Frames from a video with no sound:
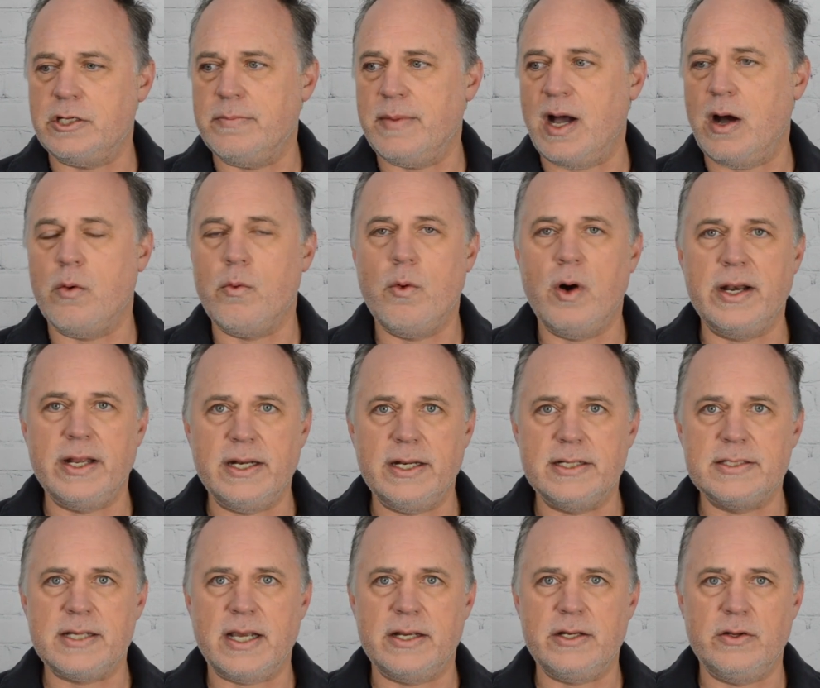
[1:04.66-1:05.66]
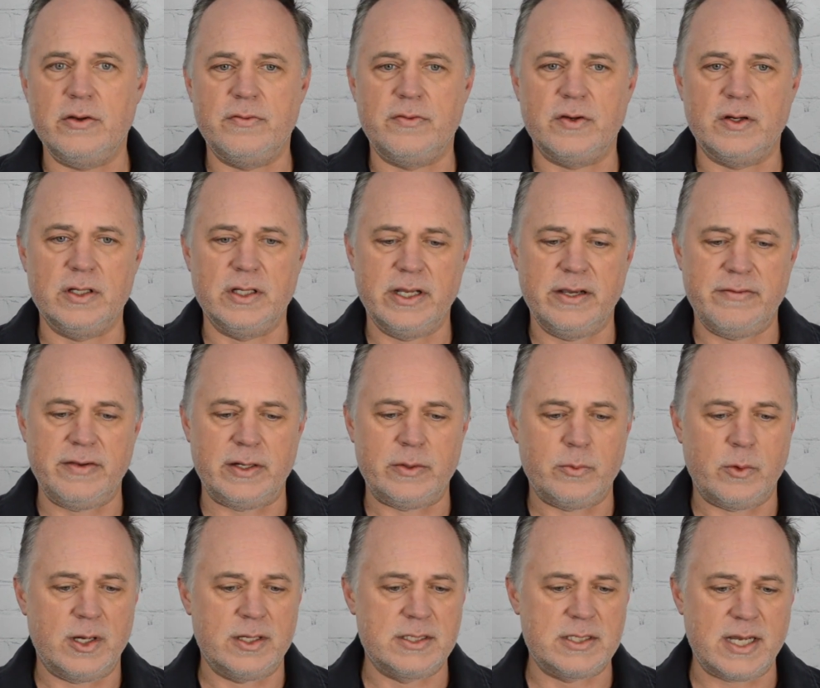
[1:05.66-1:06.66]
about what it is I do for a living,
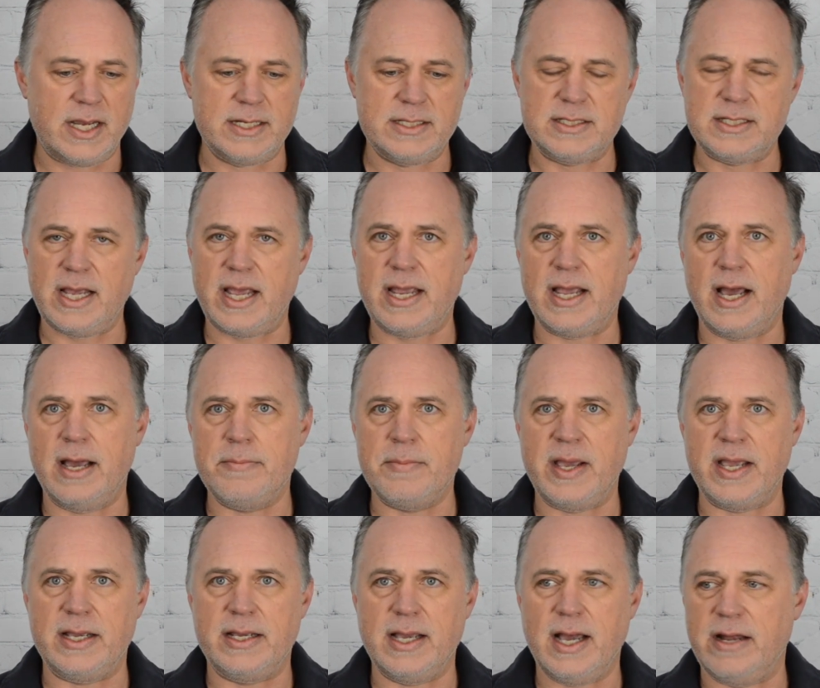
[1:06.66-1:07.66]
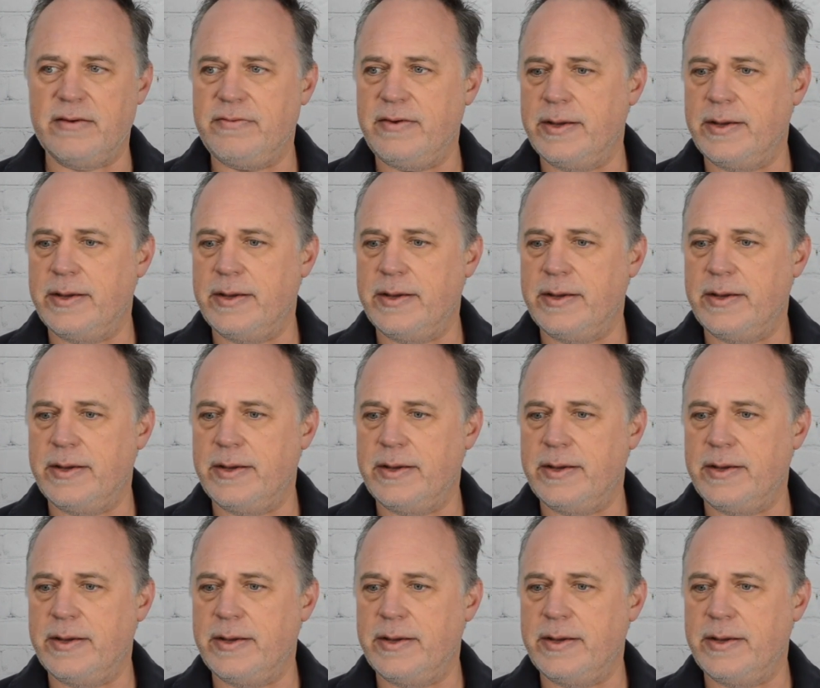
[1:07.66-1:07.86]
once I say I make God,